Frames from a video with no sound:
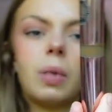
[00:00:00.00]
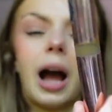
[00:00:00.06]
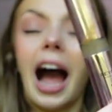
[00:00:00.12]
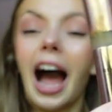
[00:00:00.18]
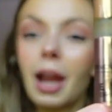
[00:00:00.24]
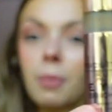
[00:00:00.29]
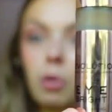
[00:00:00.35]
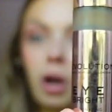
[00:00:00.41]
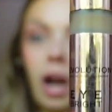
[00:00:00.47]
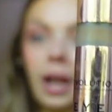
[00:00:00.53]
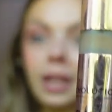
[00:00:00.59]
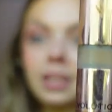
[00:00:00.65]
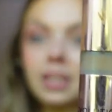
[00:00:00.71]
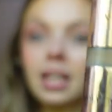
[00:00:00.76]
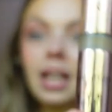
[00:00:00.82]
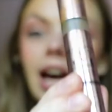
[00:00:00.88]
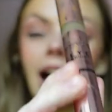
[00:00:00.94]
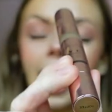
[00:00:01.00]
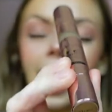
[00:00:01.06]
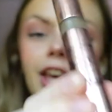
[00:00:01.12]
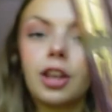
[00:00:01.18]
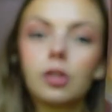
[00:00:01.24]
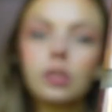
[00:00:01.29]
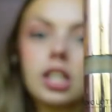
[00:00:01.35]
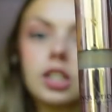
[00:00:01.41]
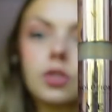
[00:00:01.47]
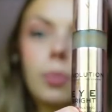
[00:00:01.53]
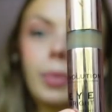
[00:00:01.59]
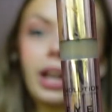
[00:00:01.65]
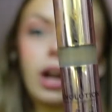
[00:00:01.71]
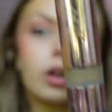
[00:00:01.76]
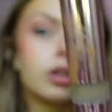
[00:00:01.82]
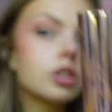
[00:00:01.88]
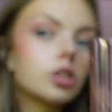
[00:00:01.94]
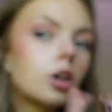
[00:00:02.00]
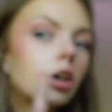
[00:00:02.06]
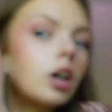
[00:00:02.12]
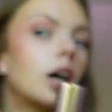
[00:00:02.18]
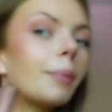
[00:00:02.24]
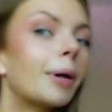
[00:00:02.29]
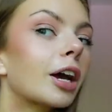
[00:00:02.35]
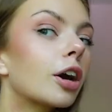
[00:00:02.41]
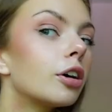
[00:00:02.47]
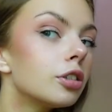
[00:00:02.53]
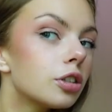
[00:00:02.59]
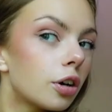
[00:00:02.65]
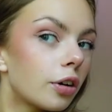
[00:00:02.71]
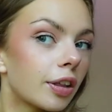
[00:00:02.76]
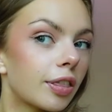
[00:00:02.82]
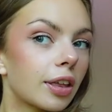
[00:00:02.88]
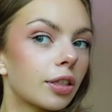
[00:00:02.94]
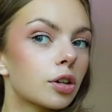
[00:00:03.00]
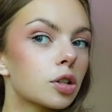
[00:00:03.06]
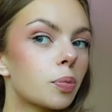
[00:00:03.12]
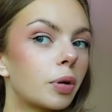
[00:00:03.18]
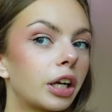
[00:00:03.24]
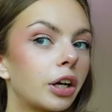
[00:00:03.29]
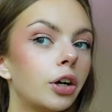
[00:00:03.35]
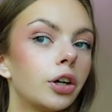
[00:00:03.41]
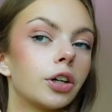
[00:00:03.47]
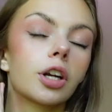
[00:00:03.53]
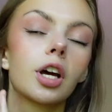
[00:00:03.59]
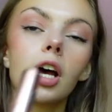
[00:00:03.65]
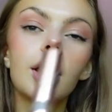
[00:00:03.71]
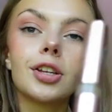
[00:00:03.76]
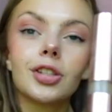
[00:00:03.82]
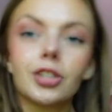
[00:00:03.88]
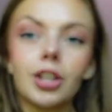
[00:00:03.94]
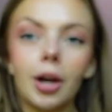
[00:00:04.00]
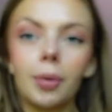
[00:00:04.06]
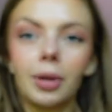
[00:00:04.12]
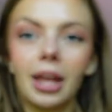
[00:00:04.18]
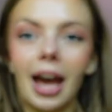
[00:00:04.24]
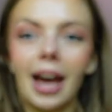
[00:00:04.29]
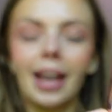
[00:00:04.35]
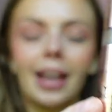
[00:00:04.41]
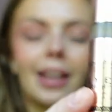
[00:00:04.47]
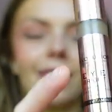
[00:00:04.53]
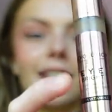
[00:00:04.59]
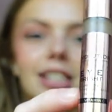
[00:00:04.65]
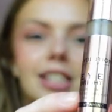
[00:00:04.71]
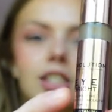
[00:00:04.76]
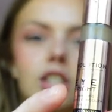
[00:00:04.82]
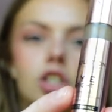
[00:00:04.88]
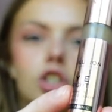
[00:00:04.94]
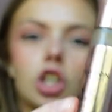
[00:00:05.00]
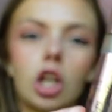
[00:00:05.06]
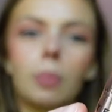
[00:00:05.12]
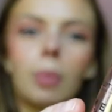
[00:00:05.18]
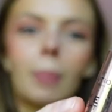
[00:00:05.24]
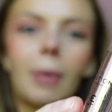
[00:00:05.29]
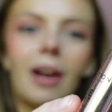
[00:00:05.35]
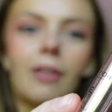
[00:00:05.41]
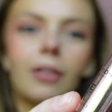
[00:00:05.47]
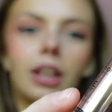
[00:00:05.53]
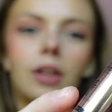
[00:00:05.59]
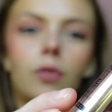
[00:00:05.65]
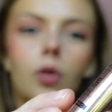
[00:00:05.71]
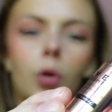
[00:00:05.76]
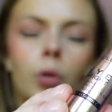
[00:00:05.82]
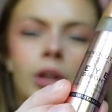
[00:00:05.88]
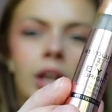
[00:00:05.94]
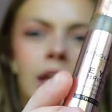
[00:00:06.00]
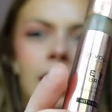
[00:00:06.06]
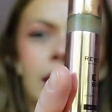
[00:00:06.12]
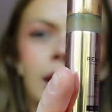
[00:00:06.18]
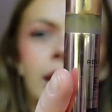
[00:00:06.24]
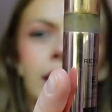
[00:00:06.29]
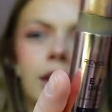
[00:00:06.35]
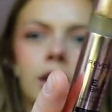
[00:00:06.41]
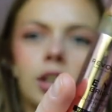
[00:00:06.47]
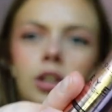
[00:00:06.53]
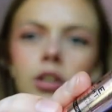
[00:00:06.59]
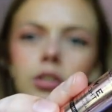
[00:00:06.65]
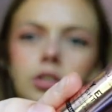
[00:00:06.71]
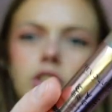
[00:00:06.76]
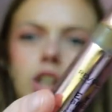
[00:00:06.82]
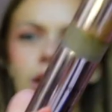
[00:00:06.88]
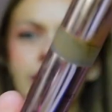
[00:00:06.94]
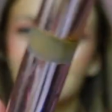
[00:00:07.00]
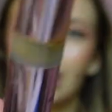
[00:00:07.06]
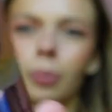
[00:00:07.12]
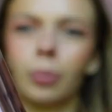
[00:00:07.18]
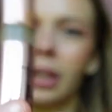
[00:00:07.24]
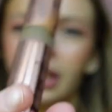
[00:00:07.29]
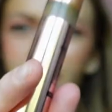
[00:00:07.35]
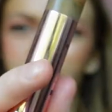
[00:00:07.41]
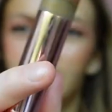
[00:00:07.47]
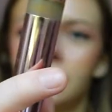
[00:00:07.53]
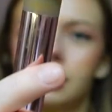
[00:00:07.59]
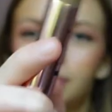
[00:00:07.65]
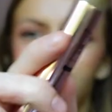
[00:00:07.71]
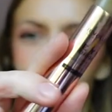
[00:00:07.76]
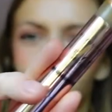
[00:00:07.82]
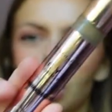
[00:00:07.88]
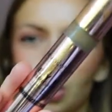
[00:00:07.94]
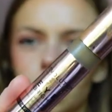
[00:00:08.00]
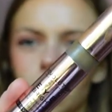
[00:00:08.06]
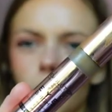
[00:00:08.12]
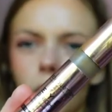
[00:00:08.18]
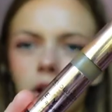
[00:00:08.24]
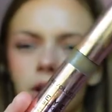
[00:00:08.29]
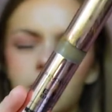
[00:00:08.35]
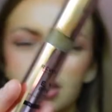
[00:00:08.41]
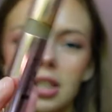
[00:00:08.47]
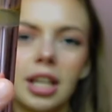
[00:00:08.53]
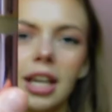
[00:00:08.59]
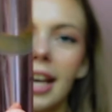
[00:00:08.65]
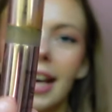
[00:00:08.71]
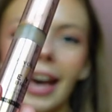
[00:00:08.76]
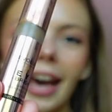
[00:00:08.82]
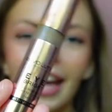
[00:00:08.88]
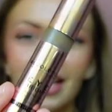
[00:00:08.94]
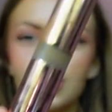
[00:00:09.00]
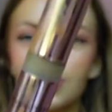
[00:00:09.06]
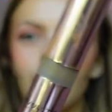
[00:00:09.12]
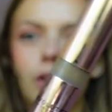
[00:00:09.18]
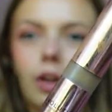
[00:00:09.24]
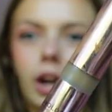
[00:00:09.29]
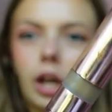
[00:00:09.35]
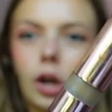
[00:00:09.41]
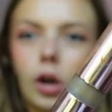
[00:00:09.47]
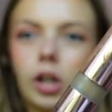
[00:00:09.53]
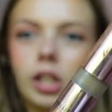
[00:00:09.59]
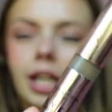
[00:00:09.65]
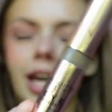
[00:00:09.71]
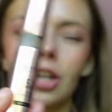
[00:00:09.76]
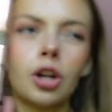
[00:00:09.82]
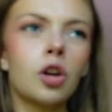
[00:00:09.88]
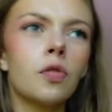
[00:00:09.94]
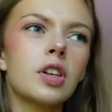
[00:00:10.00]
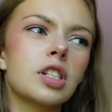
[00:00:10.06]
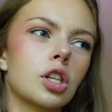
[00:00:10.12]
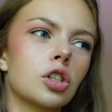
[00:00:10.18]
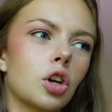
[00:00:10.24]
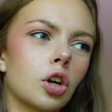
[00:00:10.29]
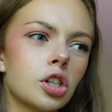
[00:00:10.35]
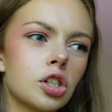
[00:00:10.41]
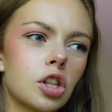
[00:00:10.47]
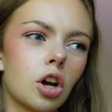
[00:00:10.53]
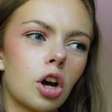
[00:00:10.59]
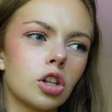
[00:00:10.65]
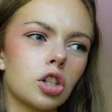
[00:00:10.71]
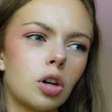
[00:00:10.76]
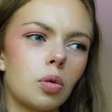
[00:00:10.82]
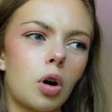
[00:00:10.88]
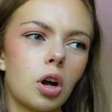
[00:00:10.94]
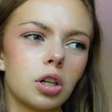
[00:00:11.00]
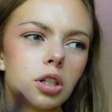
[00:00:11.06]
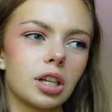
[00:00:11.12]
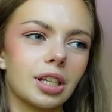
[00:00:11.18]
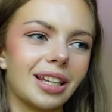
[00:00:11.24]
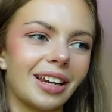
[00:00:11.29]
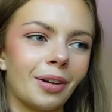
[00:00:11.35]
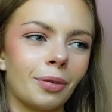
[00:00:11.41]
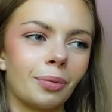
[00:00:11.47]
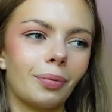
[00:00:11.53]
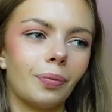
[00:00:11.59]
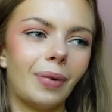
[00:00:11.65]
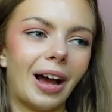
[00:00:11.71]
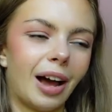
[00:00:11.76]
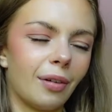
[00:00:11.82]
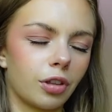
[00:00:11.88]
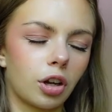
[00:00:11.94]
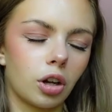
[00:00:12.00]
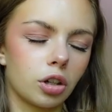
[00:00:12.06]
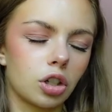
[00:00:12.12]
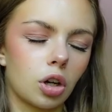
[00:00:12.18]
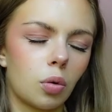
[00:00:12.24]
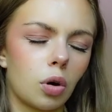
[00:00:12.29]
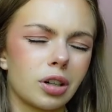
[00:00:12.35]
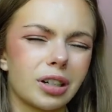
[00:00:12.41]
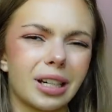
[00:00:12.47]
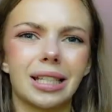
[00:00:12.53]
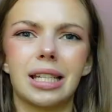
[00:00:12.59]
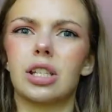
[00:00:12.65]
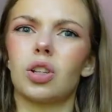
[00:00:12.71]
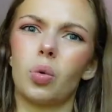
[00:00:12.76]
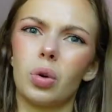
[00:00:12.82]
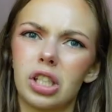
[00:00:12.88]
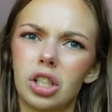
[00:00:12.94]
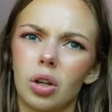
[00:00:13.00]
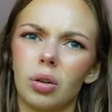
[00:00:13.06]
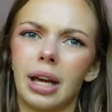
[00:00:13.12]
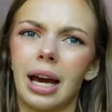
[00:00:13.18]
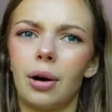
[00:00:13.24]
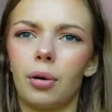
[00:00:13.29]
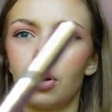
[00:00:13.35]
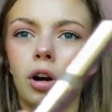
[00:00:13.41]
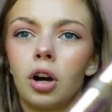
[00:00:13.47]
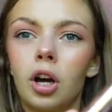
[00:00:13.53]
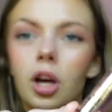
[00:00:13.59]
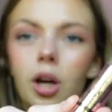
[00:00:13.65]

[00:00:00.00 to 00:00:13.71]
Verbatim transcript: Eye Bright. I use this for my contour, and my contour I think looks pretty good. So yeah, this is a dupe apparently for the Charlotte Tilbury contour wand. It is very, very good. I don't know if it's as good as the contour wand because I don't have the contour wand because it's always sold out,